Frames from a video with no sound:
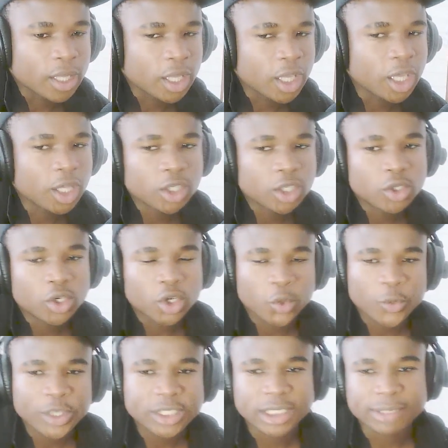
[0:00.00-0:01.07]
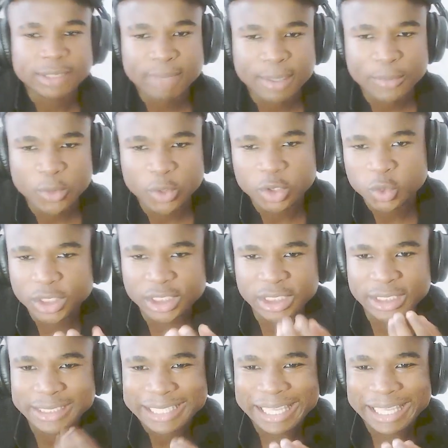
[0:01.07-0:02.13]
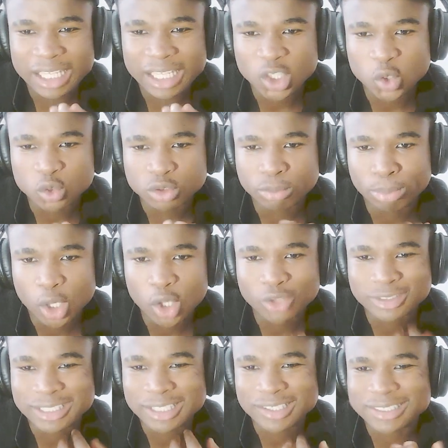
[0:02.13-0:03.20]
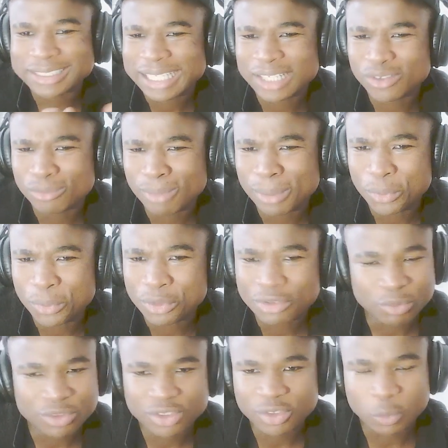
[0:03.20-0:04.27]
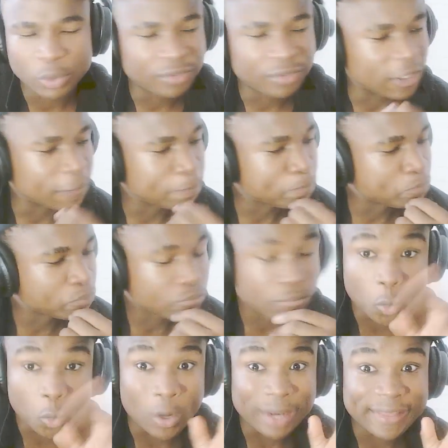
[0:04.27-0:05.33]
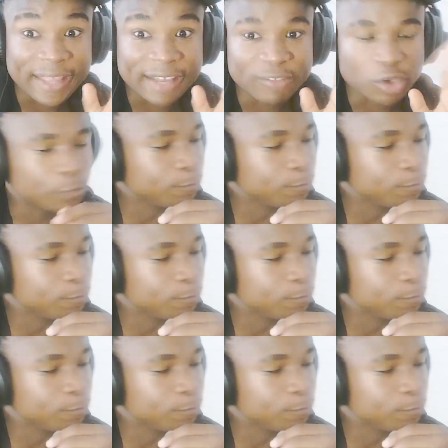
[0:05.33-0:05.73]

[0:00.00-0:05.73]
in her recent memories when she's eating those balls that contain the memories, which is a weird thing. Whatever.